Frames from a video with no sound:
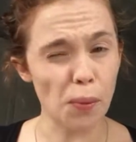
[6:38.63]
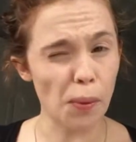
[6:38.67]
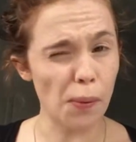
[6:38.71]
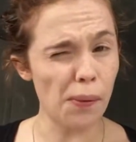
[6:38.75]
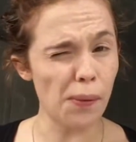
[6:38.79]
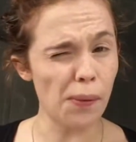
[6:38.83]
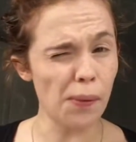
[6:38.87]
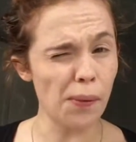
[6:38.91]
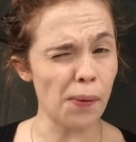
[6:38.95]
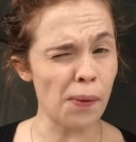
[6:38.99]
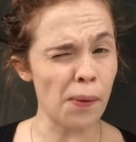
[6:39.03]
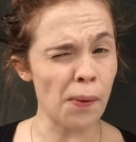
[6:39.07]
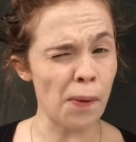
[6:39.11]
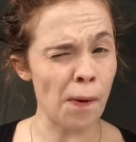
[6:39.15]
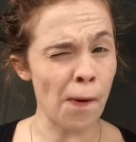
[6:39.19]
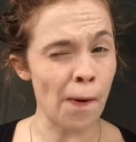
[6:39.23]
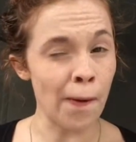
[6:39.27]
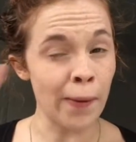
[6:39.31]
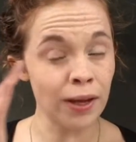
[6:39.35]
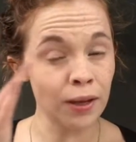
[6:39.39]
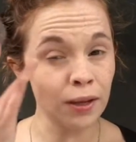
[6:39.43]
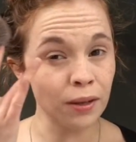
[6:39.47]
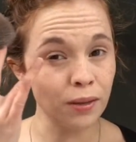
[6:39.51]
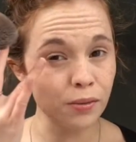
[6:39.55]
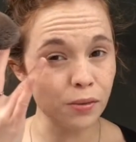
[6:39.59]
Oh,
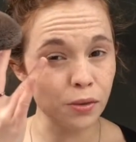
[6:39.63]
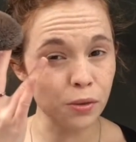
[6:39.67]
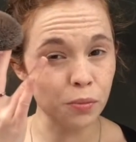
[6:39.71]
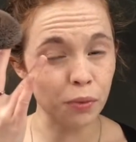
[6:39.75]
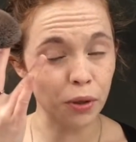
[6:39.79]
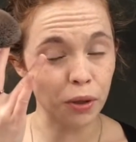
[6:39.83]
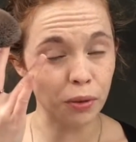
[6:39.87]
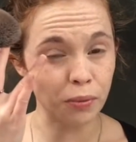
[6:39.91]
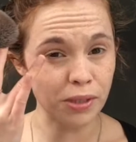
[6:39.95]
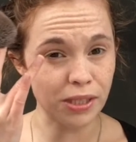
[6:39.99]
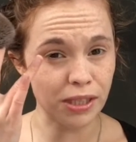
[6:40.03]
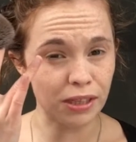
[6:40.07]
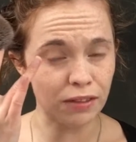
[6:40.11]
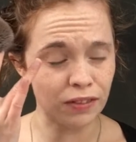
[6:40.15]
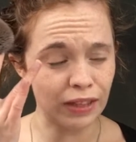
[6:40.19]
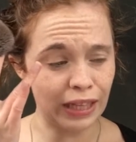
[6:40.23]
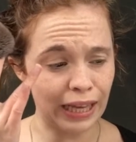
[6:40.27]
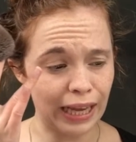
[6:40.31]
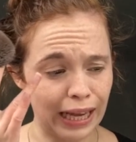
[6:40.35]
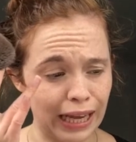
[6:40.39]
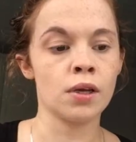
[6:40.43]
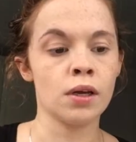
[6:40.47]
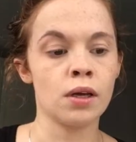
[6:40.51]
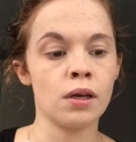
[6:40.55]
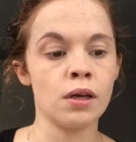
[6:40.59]
just poke myself in the
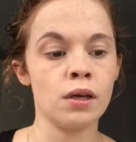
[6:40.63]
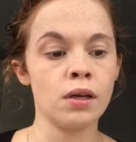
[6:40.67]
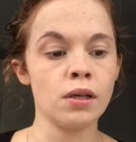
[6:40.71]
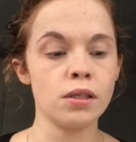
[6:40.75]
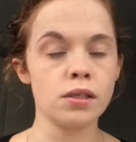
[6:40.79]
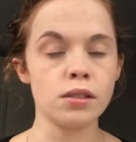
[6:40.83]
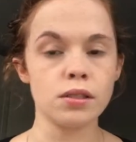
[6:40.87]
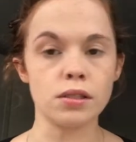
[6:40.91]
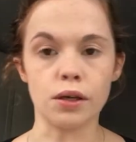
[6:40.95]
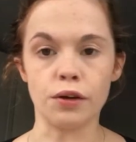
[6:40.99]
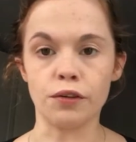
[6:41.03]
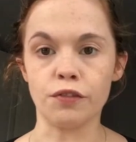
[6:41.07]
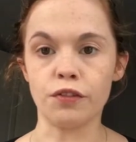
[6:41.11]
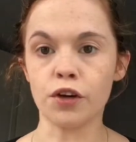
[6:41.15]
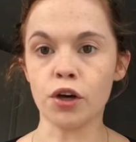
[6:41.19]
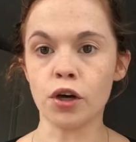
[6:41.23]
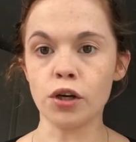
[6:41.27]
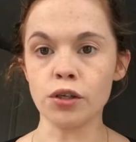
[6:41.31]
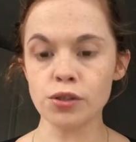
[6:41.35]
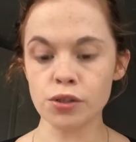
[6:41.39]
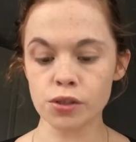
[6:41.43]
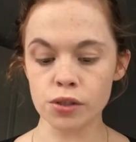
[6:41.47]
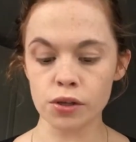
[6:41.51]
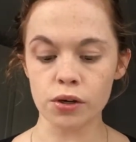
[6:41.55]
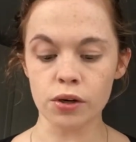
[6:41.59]
eye. So for
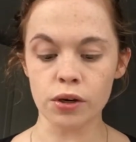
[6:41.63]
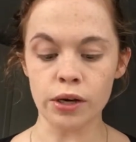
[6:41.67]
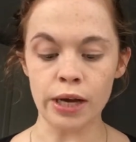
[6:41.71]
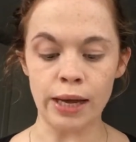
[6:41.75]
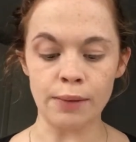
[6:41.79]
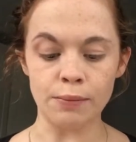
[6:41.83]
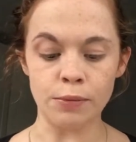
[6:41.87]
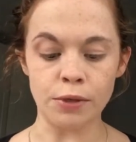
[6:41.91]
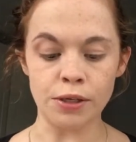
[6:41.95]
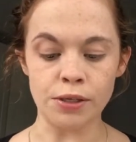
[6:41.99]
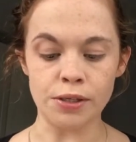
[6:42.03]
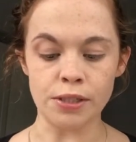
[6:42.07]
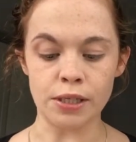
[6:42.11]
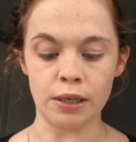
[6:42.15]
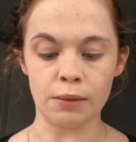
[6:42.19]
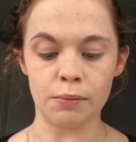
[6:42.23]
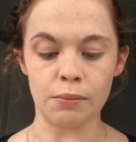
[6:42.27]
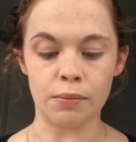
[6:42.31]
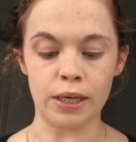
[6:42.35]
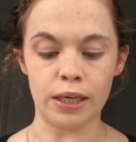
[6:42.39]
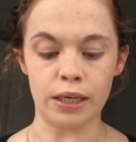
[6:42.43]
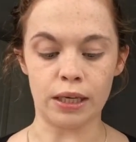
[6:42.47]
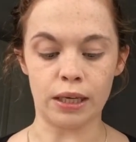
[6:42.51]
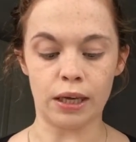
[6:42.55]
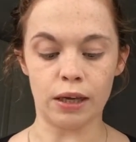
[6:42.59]
contour, I'm using
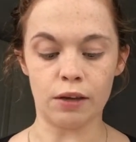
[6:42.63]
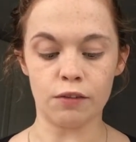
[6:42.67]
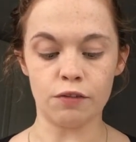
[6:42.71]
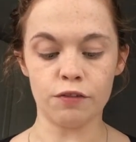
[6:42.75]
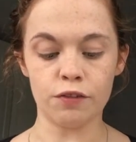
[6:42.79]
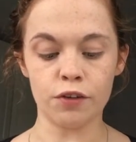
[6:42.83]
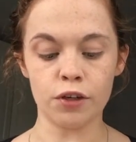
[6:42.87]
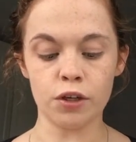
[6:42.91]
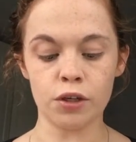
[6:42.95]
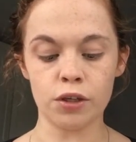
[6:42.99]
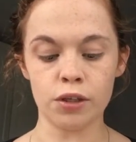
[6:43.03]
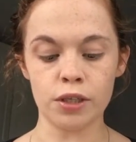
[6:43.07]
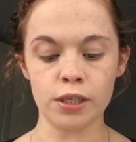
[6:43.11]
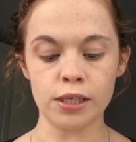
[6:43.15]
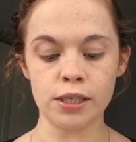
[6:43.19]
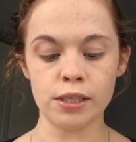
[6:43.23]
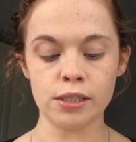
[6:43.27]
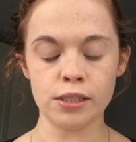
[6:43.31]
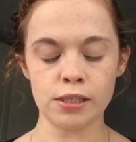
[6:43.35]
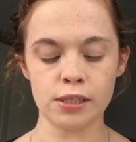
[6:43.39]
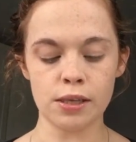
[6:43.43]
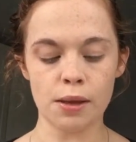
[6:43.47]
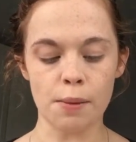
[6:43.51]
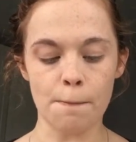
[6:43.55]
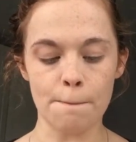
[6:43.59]
my
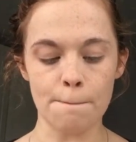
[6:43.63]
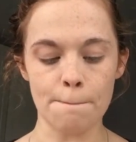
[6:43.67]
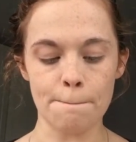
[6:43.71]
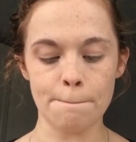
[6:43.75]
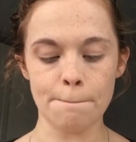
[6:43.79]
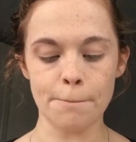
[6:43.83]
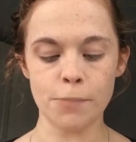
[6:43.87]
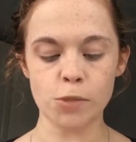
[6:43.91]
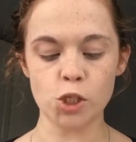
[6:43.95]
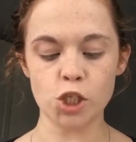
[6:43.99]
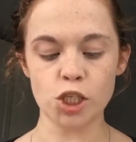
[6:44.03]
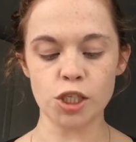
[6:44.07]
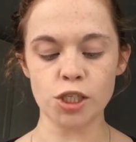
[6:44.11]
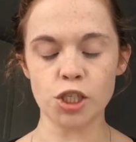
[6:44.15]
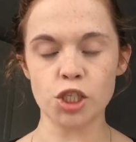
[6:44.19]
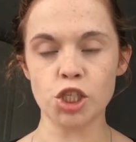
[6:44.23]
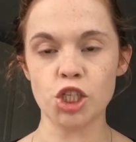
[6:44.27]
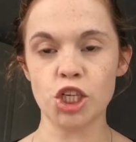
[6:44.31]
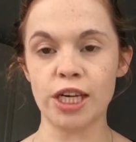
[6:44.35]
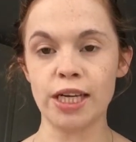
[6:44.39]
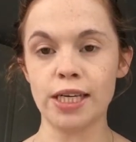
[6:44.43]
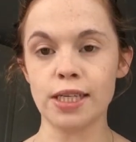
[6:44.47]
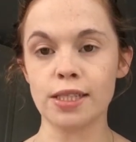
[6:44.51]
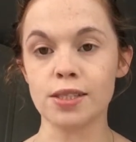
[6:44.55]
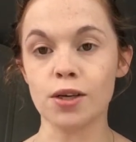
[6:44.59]
Flawless Chisel
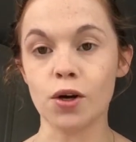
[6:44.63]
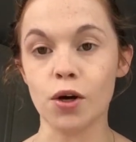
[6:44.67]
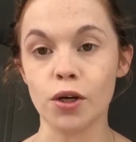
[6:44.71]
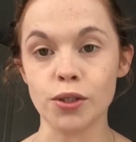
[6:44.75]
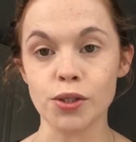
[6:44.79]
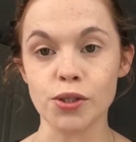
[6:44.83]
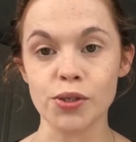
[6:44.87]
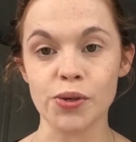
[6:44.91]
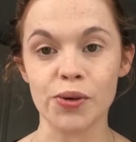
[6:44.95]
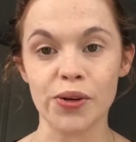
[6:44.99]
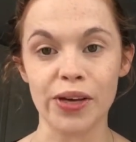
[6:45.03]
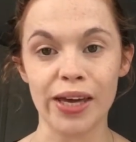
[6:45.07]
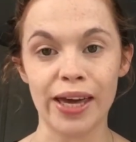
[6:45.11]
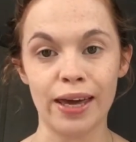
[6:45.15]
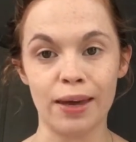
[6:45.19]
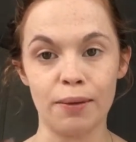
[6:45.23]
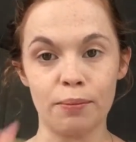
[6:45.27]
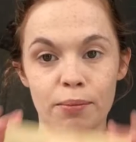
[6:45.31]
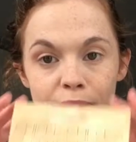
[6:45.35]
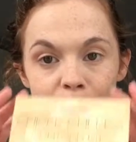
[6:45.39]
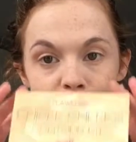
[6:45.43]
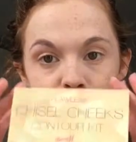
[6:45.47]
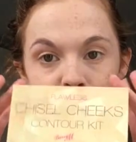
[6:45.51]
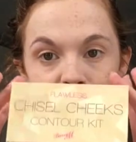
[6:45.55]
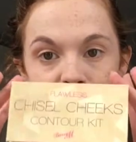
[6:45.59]
Cheeks Contour Kit
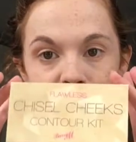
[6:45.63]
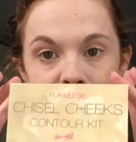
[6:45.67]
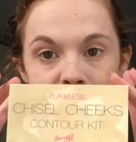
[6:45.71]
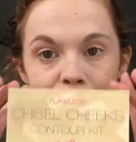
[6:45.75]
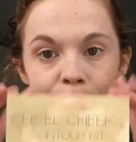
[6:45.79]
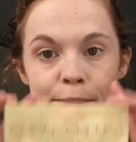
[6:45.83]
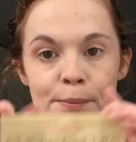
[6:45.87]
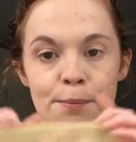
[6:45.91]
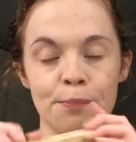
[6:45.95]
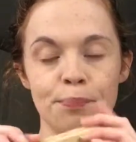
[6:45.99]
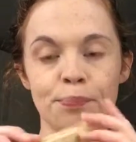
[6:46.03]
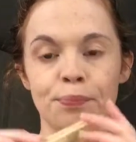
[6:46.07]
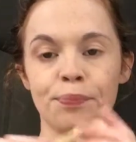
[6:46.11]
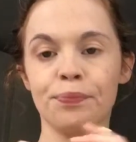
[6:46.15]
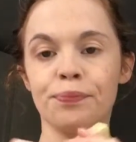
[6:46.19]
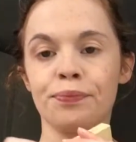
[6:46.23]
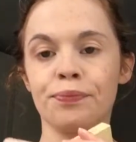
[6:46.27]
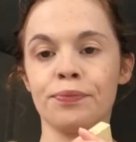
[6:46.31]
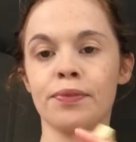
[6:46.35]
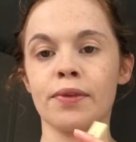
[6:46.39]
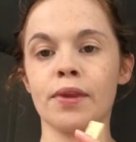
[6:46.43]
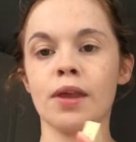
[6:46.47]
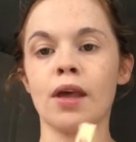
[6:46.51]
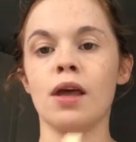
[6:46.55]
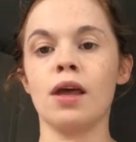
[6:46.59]
by Barry M,
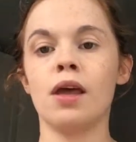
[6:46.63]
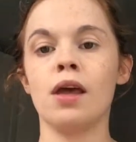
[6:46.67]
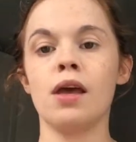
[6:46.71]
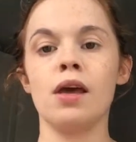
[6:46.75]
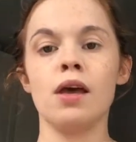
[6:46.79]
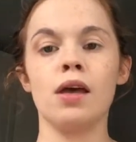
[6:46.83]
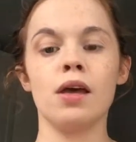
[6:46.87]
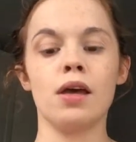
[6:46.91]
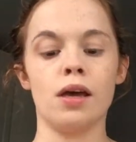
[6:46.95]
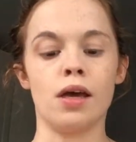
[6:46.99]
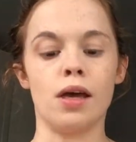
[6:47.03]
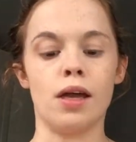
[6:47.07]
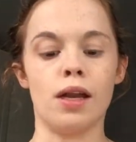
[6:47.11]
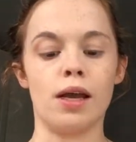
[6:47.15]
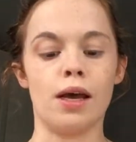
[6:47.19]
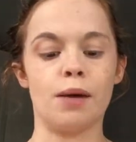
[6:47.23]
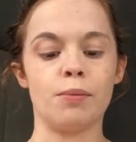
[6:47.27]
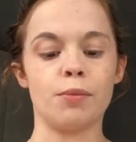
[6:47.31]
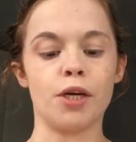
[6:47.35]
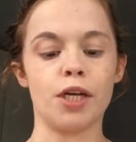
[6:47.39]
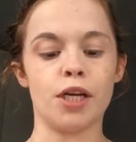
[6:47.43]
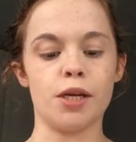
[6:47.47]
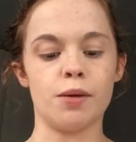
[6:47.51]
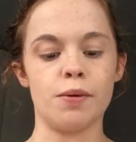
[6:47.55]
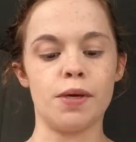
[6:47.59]
and
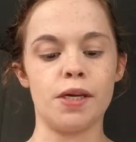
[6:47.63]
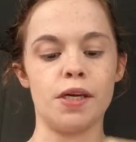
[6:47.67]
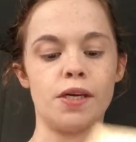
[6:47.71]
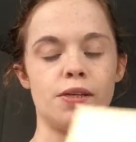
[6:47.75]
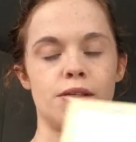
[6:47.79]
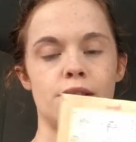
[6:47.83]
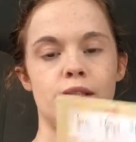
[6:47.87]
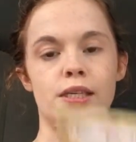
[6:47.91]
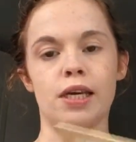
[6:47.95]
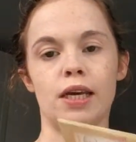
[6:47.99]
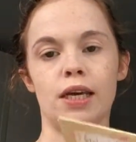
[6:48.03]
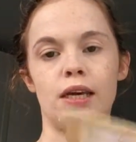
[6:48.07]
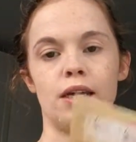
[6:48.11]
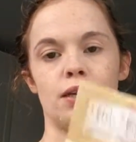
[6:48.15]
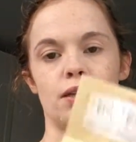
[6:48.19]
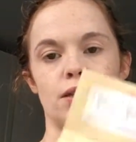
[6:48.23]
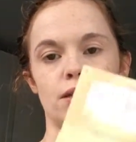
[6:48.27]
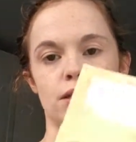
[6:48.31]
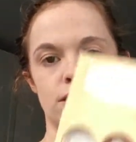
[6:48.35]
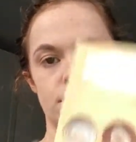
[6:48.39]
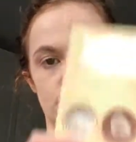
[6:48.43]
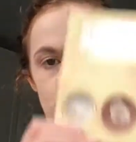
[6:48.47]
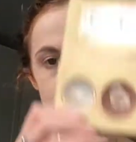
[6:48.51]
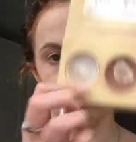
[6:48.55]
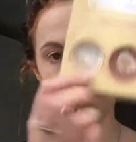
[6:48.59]
I'm going to be using
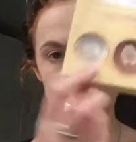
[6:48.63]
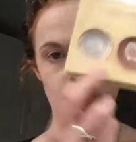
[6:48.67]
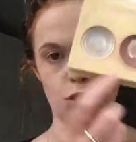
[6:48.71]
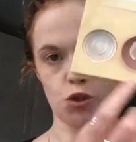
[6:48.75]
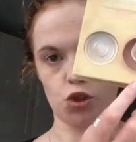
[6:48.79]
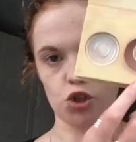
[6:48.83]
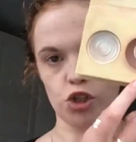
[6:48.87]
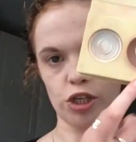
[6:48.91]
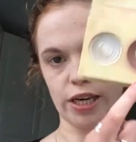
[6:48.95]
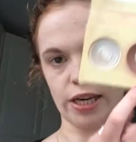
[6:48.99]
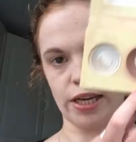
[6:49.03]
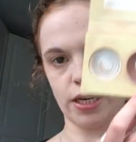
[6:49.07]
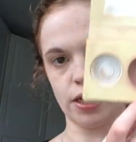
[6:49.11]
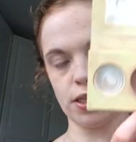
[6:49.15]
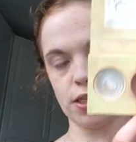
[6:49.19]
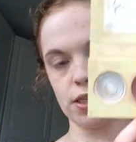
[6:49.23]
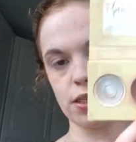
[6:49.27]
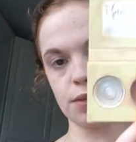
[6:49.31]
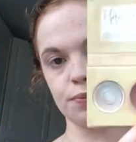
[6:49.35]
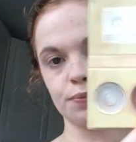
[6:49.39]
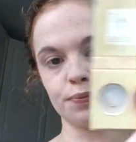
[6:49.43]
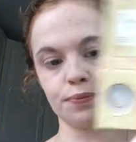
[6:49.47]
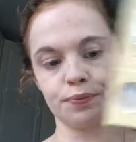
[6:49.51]
this middle shade.